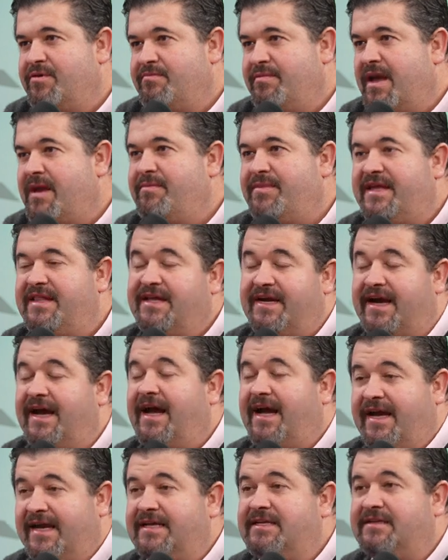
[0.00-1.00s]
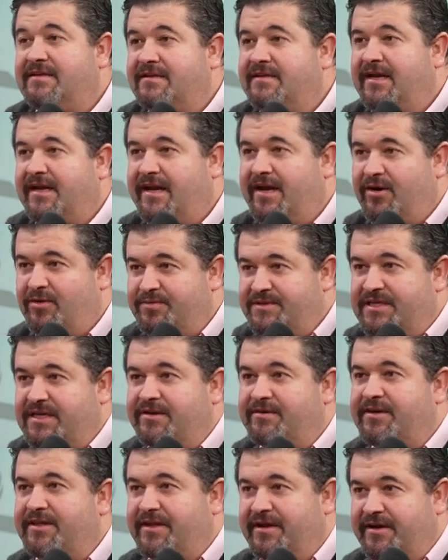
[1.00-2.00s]
We may be the guide that helps
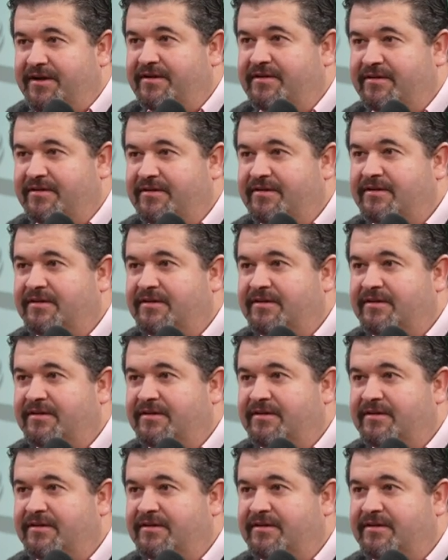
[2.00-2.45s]
here and there,